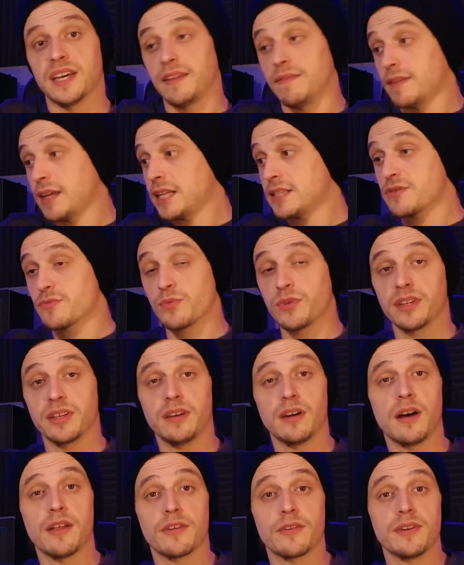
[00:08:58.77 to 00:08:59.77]
And that's really
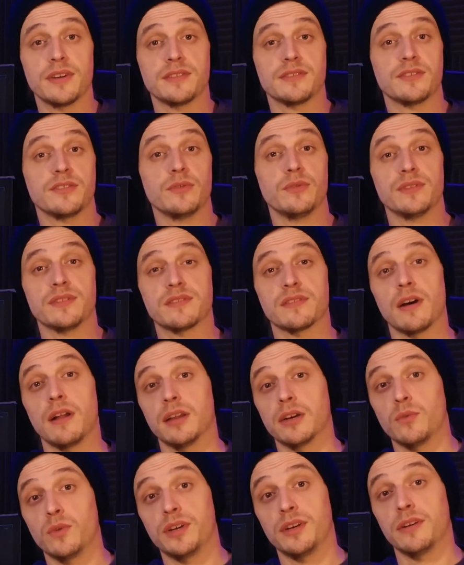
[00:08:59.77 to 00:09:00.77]
all there is to
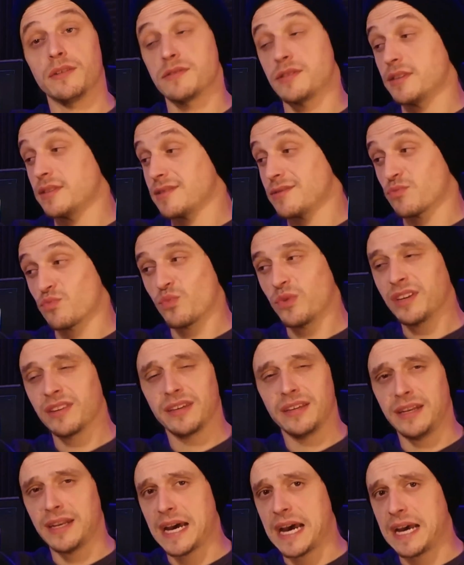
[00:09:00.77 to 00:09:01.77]
installing Windows. It's
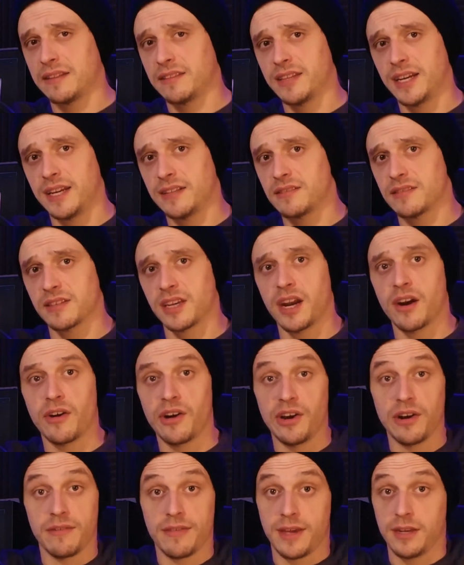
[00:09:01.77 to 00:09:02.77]
really not that
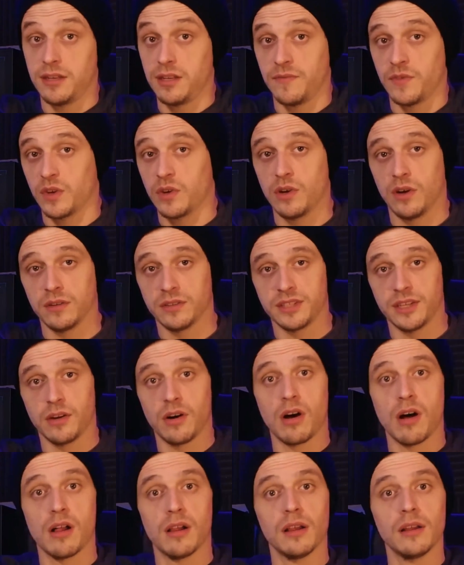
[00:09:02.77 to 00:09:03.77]
scary or that difficult at
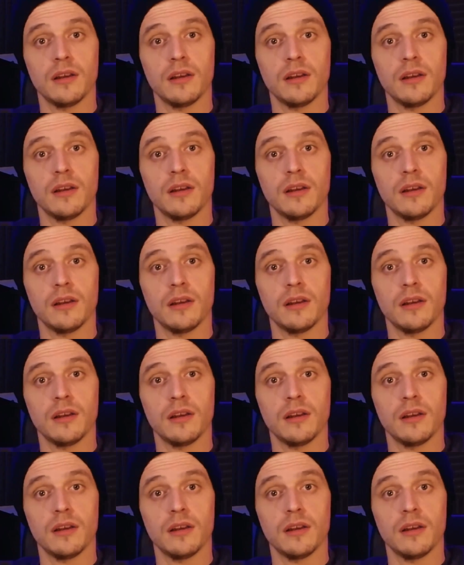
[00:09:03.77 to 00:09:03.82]
all.